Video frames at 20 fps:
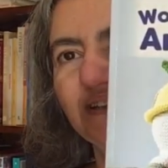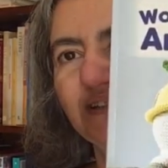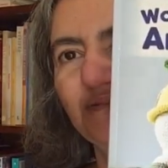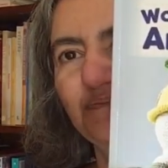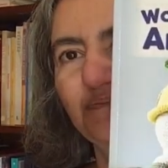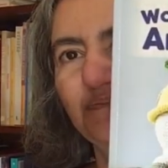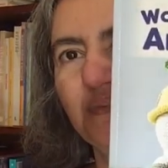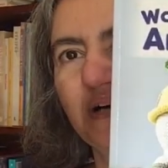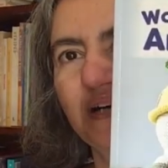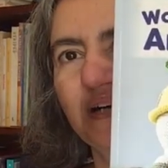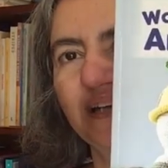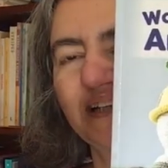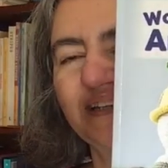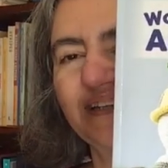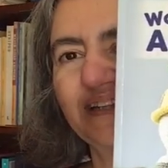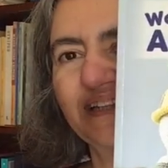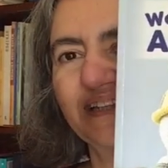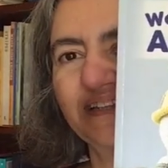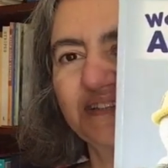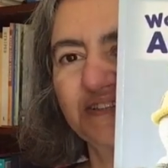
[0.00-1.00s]
my
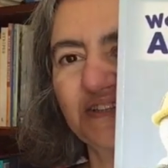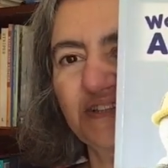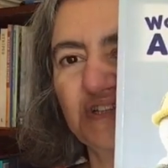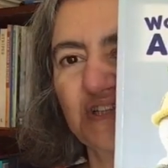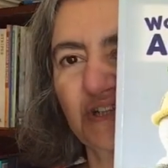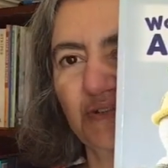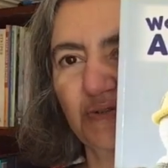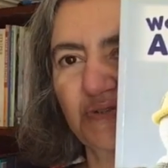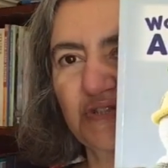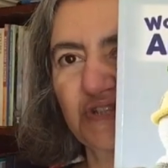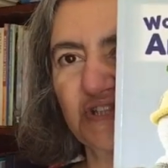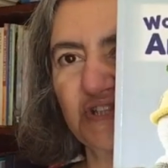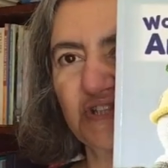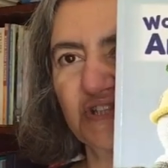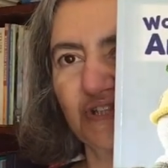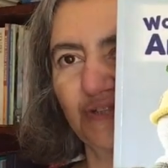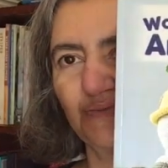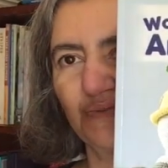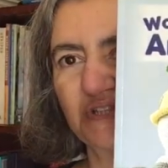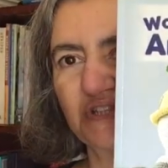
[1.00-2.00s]
latest
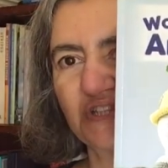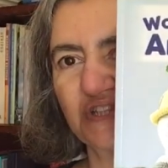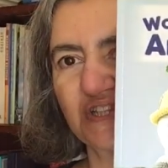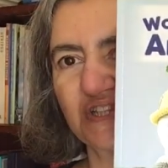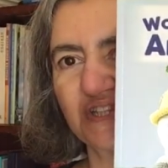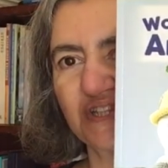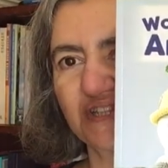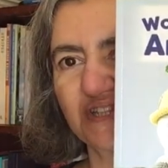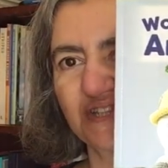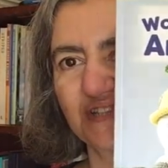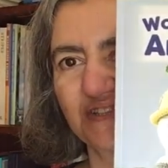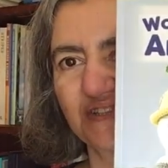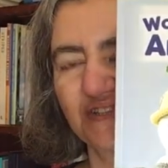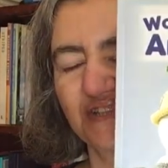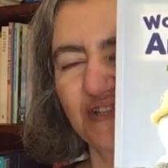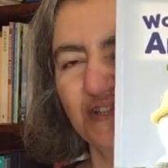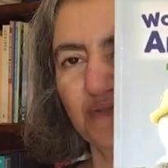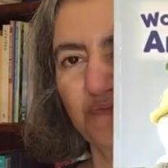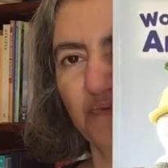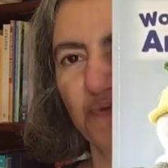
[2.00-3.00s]
acquisition, which is
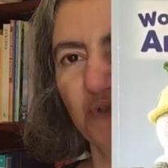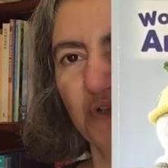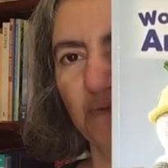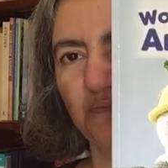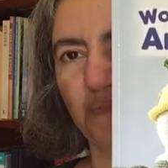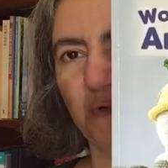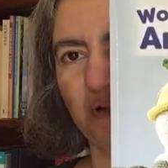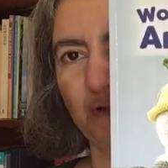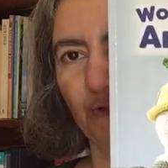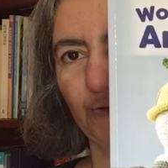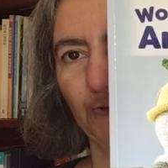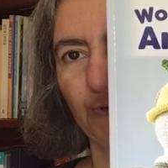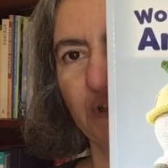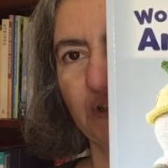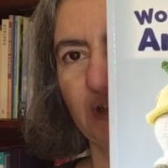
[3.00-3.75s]
this book by Cook